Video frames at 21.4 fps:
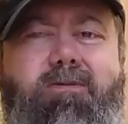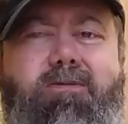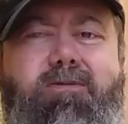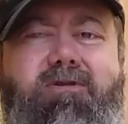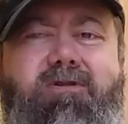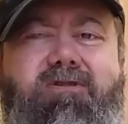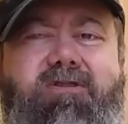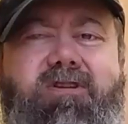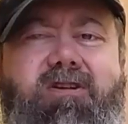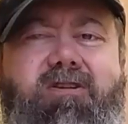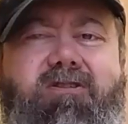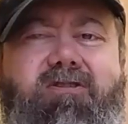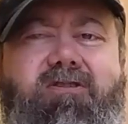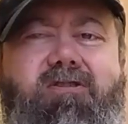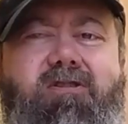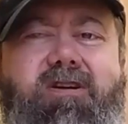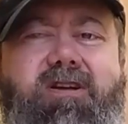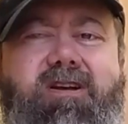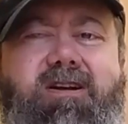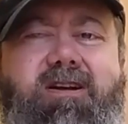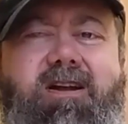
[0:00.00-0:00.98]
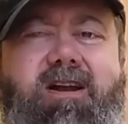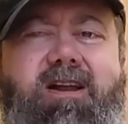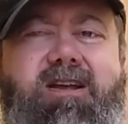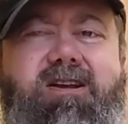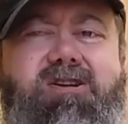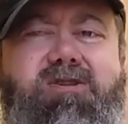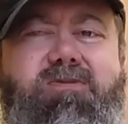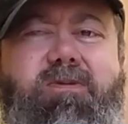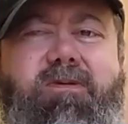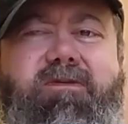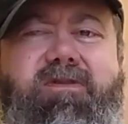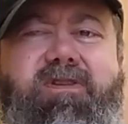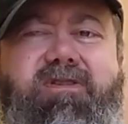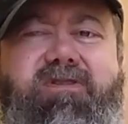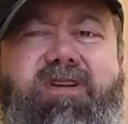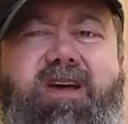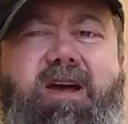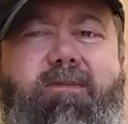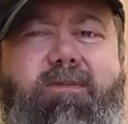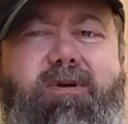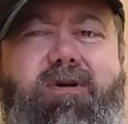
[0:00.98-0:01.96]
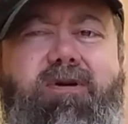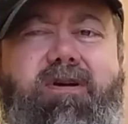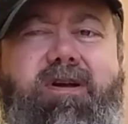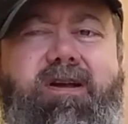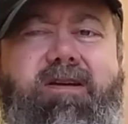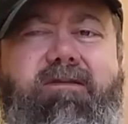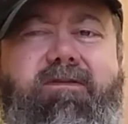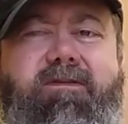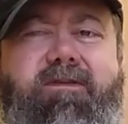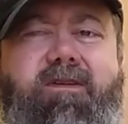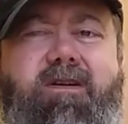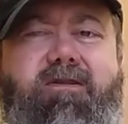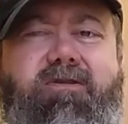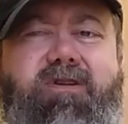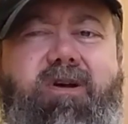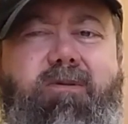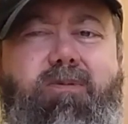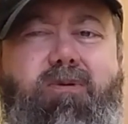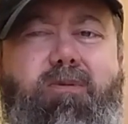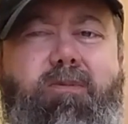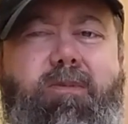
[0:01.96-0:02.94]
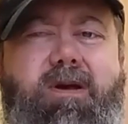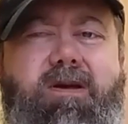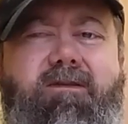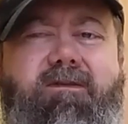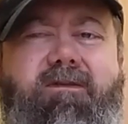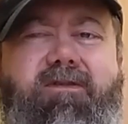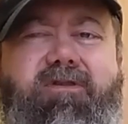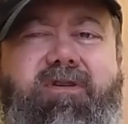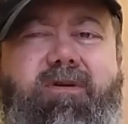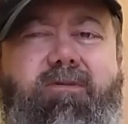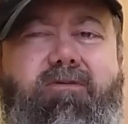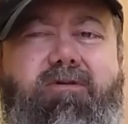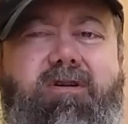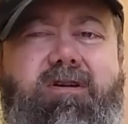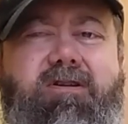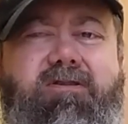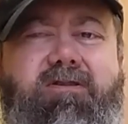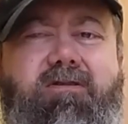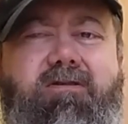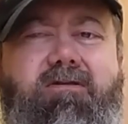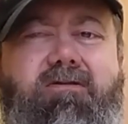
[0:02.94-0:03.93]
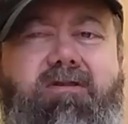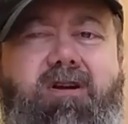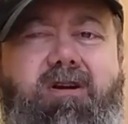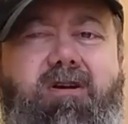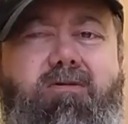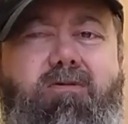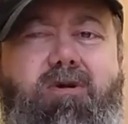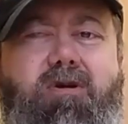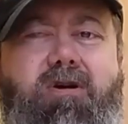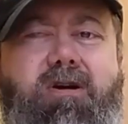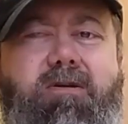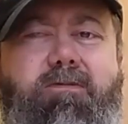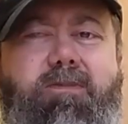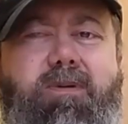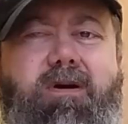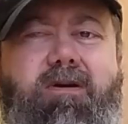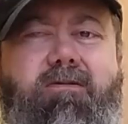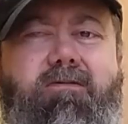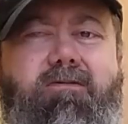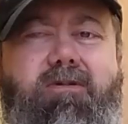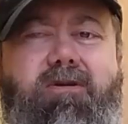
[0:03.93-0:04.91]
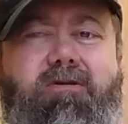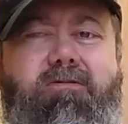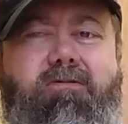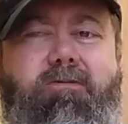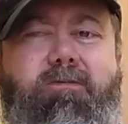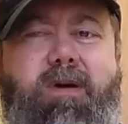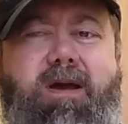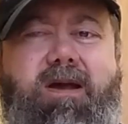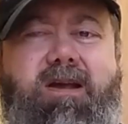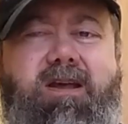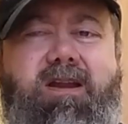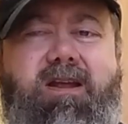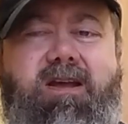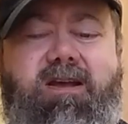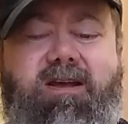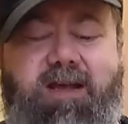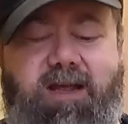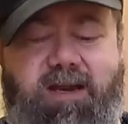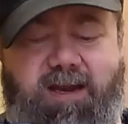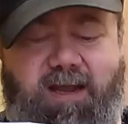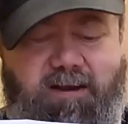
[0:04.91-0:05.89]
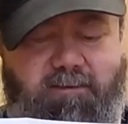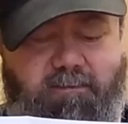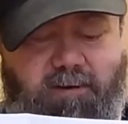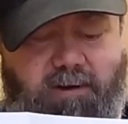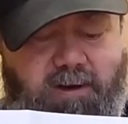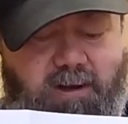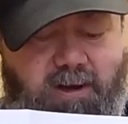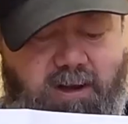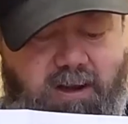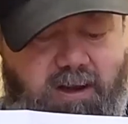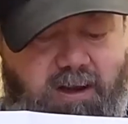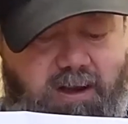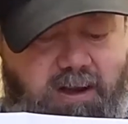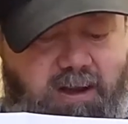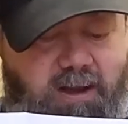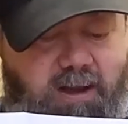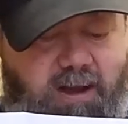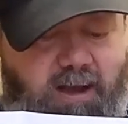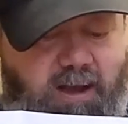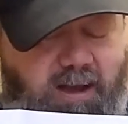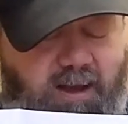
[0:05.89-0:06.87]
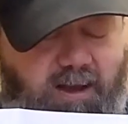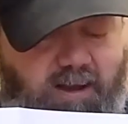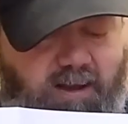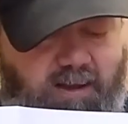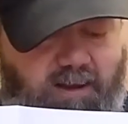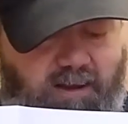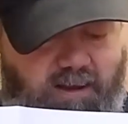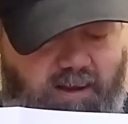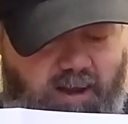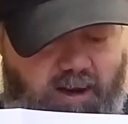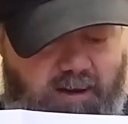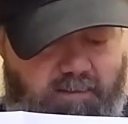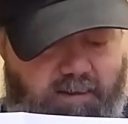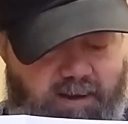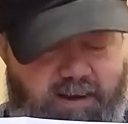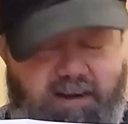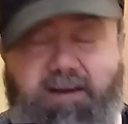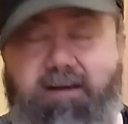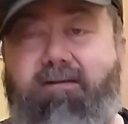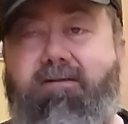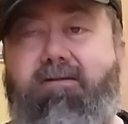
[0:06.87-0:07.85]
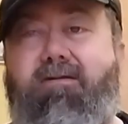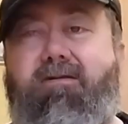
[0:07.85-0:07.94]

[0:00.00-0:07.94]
Just had a slight glitch with the tablet. It fucked up on me for some reason. Don't know why, but we're back in it again now. Anyway,